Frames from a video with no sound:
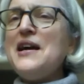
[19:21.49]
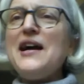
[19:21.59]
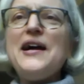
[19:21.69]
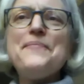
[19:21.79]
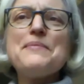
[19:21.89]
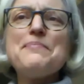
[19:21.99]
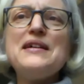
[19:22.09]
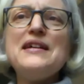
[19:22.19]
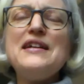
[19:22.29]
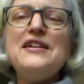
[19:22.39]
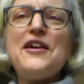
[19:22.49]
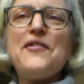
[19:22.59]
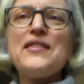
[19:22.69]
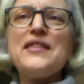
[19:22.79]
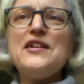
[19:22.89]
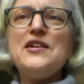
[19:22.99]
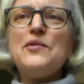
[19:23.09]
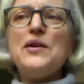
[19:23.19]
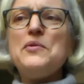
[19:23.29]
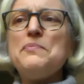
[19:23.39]
But, you know, I think
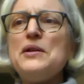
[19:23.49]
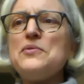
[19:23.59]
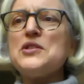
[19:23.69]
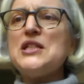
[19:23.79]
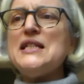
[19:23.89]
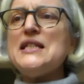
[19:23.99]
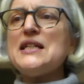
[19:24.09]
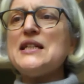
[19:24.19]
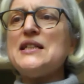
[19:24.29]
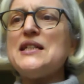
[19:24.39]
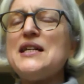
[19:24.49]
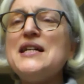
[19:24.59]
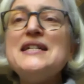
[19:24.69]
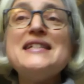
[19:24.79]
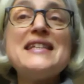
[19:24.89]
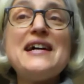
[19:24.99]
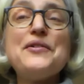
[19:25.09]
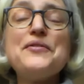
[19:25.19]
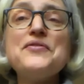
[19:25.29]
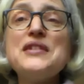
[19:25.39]
we would be all cheating
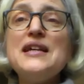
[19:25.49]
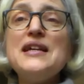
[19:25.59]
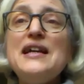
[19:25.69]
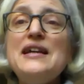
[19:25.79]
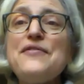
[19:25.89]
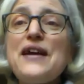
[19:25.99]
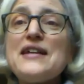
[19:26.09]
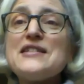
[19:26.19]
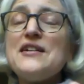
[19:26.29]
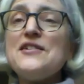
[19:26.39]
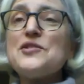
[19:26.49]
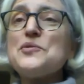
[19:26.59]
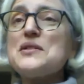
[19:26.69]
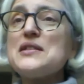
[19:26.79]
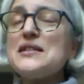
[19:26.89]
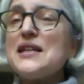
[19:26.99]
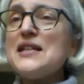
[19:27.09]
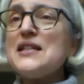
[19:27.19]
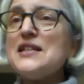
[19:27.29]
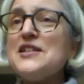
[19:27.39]
ourselves if, as an arts
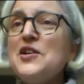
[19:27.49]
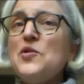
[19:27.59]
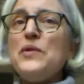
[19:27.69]
organisation,